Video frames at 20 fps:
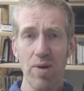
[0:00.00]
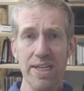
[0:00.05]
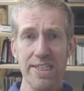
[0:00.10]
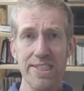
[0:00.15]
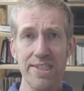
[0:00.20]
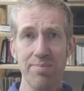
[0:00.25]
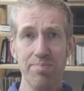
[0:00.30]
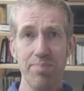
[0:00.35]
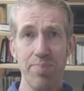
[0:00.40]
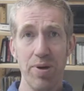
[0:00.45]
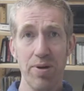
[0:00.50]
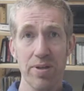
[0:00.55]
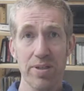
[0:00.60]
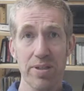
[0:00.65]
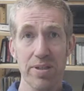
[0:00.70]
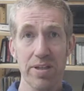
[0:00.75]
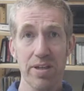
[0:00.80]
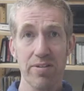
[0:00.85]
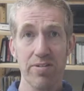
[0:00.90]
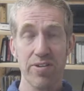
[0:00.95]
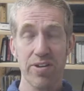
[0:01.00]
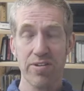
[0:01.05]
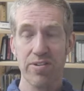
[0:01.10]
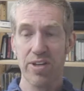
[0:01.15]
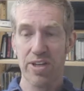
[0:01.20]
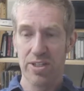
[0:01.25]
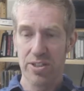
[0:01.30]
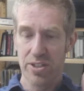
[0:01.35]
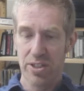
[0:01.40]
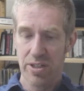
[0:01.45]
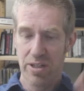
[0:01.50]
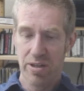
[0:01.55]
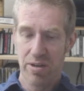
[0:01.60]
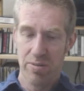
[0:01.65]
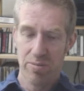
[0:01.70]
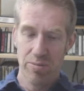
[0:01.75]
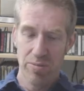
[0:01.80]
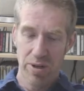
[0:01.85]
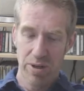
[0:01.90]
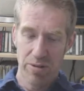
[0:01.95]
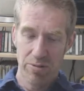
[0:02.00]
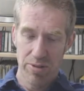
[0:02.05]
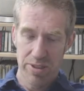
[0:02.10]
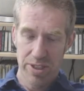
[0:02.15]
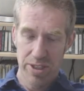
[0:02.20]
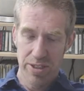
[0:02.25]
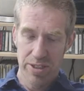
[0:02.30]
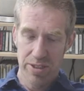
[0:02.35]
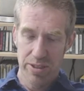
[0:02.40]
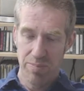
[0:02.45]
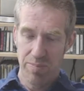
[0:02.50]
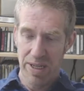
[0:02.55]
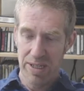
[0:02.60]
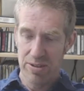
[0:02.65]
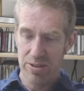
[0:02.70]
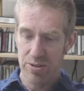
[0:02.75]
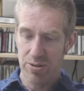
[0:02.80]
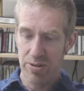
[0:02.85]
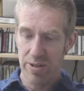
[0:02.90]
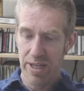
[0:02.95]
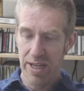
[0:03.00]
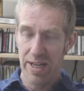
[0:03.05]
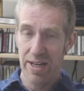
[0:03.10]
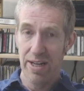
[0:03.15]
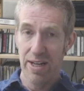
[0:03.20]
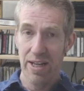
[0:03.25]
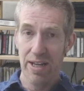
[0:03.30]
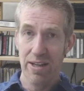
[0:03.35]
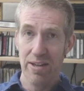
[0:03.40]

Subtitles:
way to put this distinction, and I'm going to return to Belshaw again,